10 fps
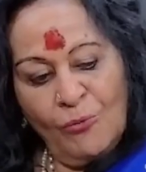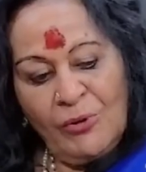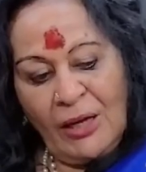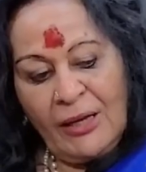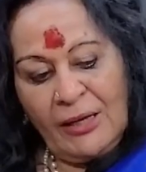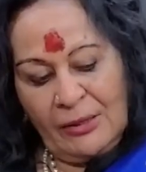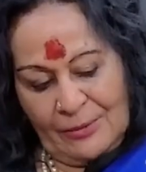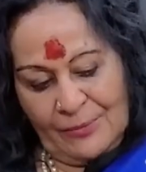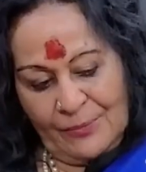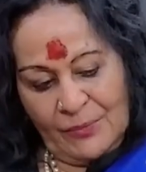of
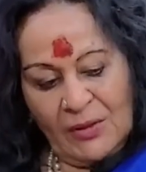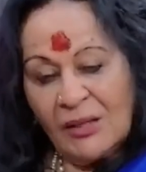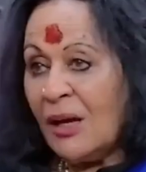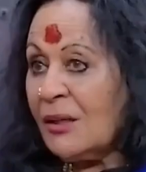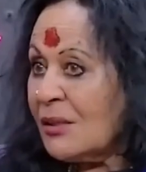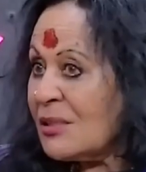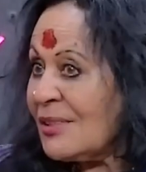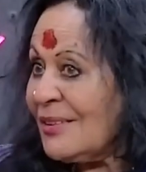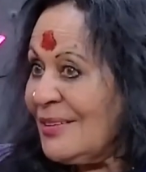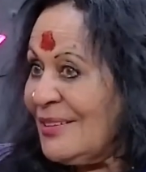Yajna,
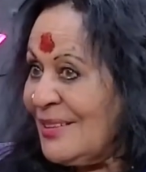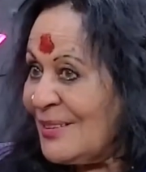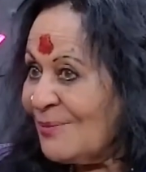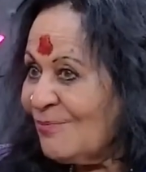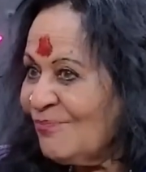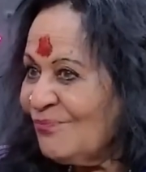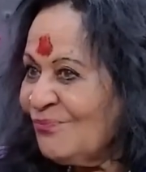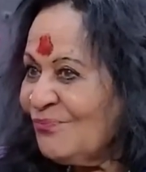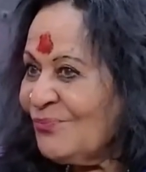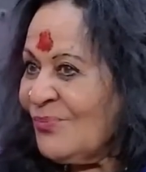Yagyaseni.
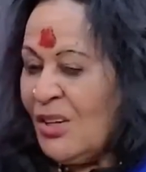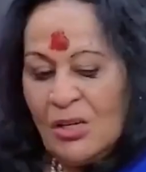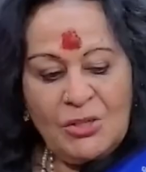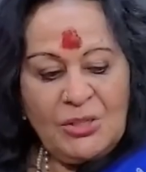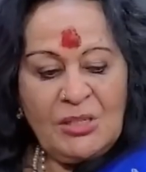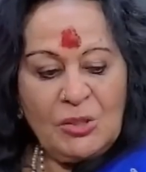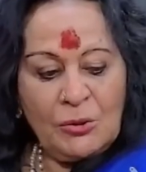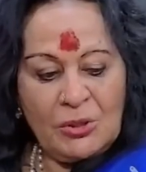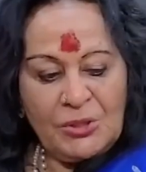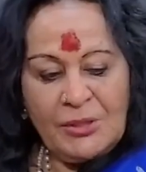She's
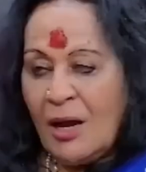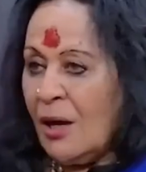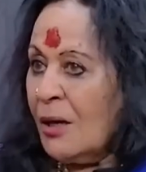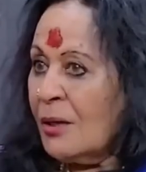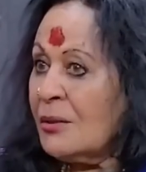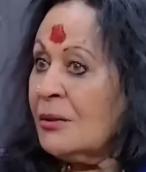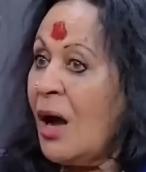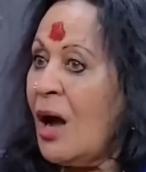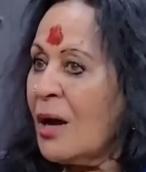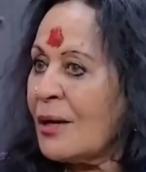Krishna,
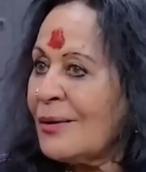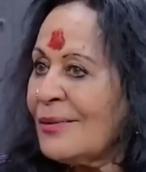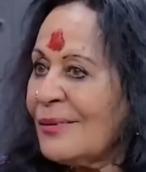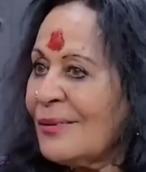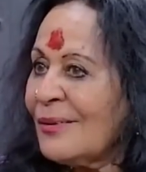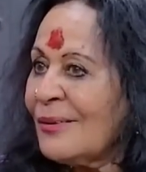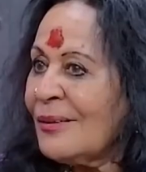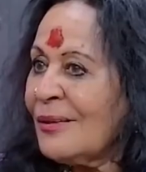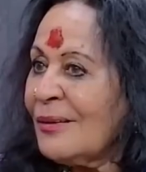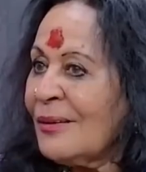dark,
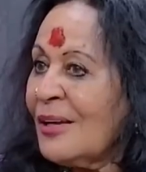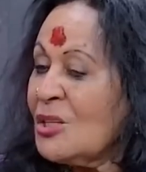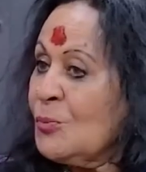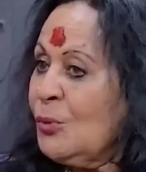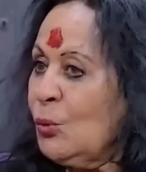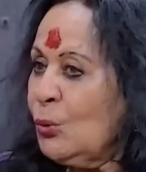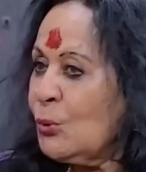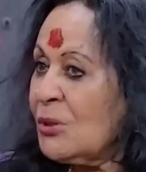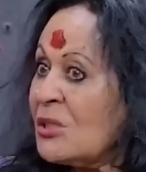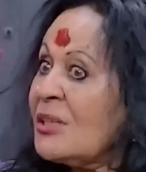as blue
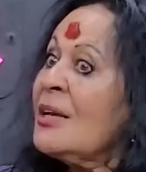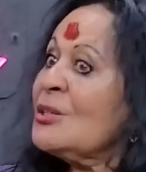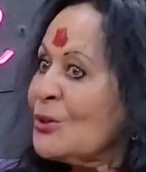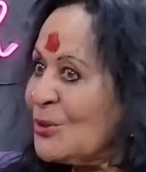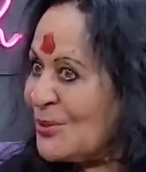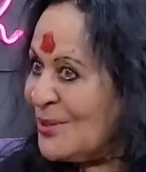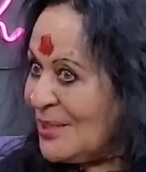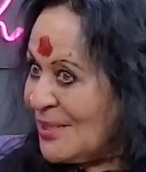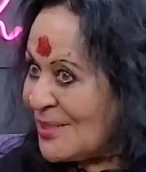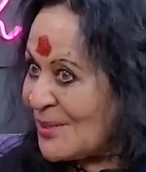lotus, as
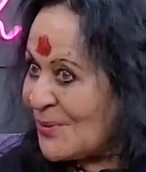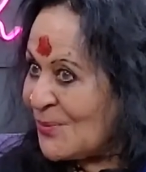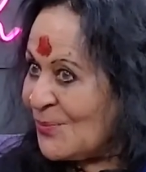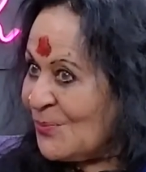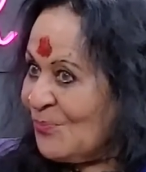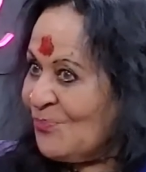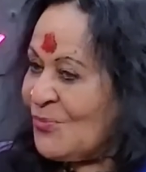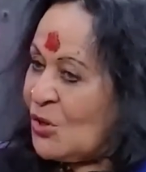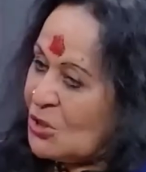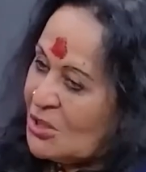Krishna is.
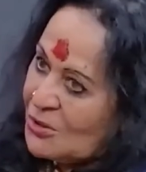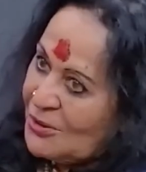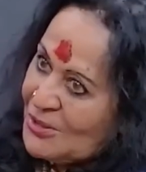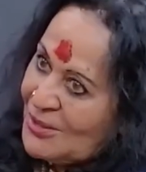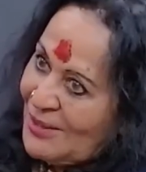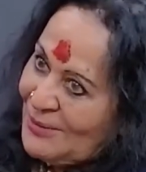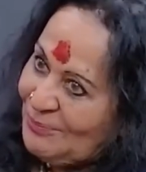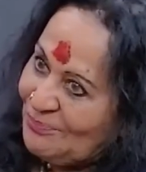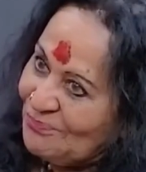She's Krishna.